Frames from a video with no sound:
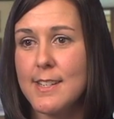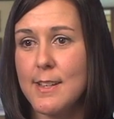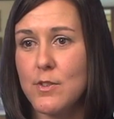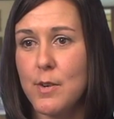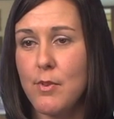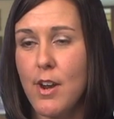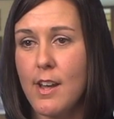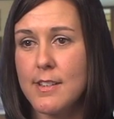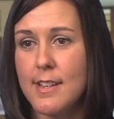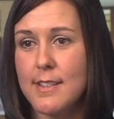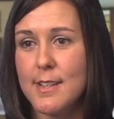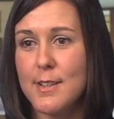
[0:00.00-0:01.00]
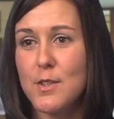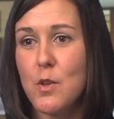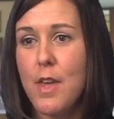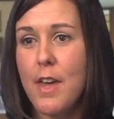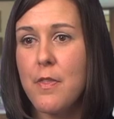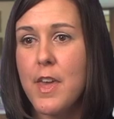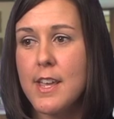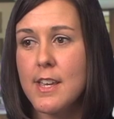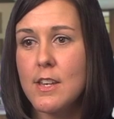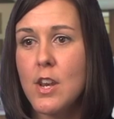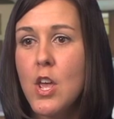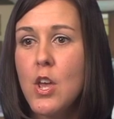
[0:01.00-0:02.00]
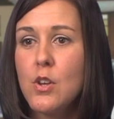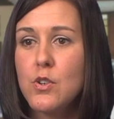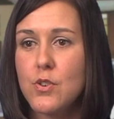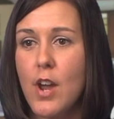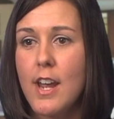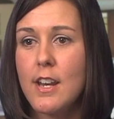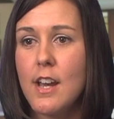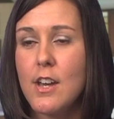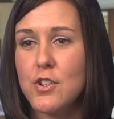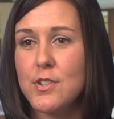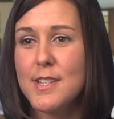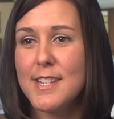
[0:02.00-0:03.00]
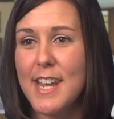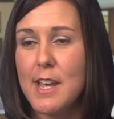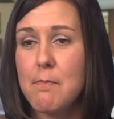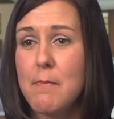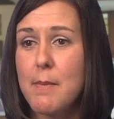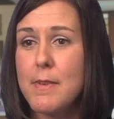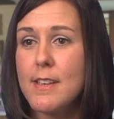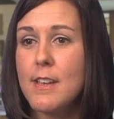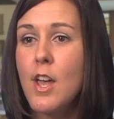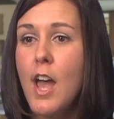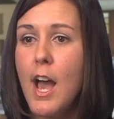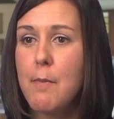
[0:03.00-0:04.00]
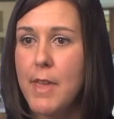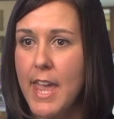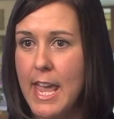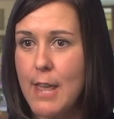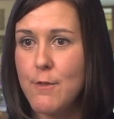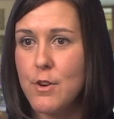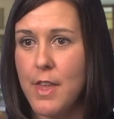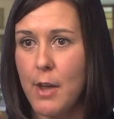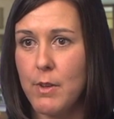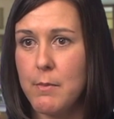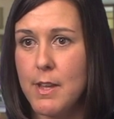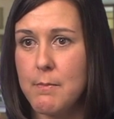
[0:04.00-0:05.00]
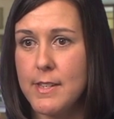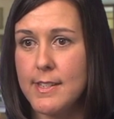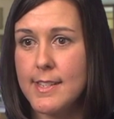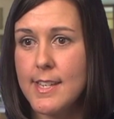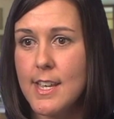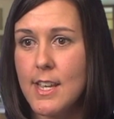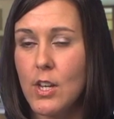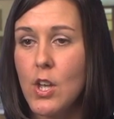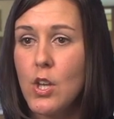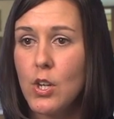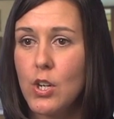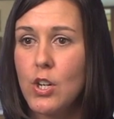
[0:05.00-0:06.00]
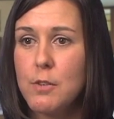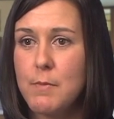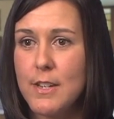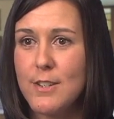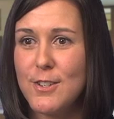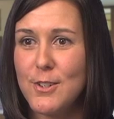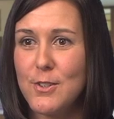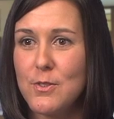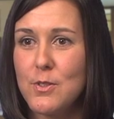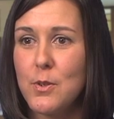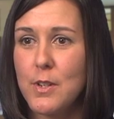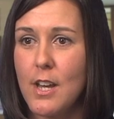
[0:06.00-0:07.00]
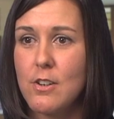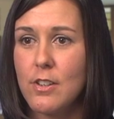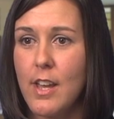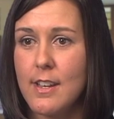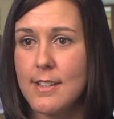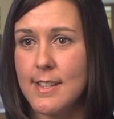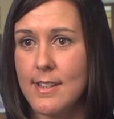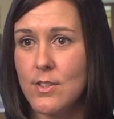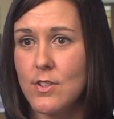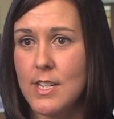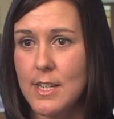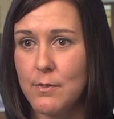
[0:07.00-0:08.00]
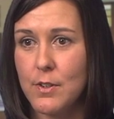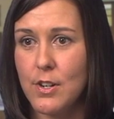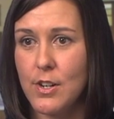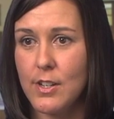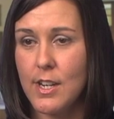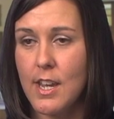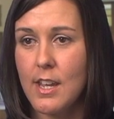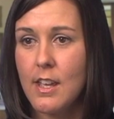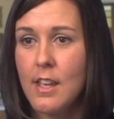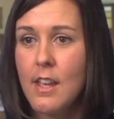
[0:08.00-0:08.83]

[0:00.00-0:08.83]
sensory processing so that they can try to understand maybe a behavior that we might be seeing could be due to an underlying sensory difficulty.